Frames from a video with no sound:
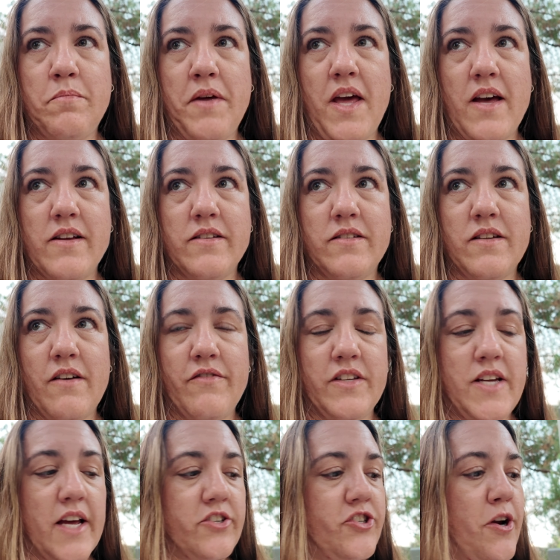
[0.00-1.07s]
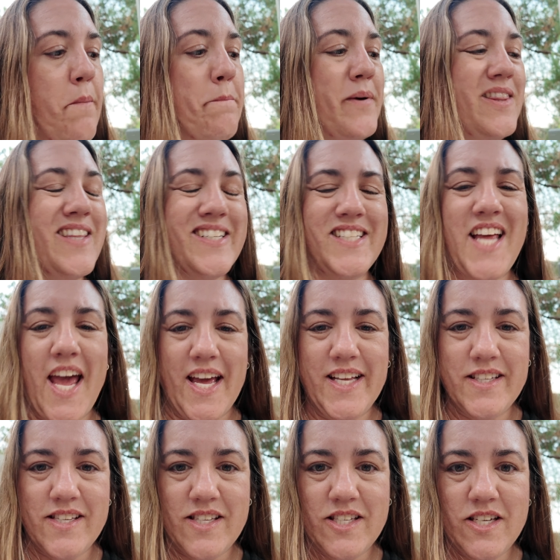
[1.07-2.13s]
because of the texture, but the
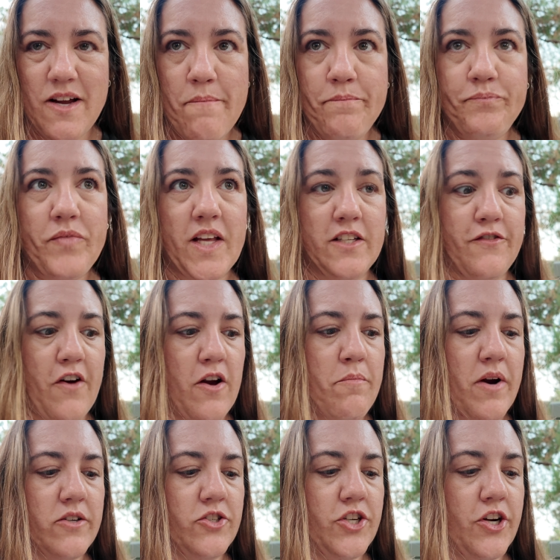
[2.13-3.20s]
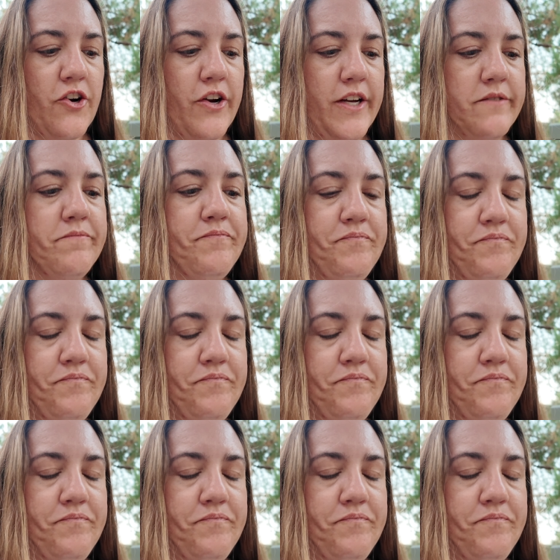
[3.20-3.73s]
taste, it's very brown sugary.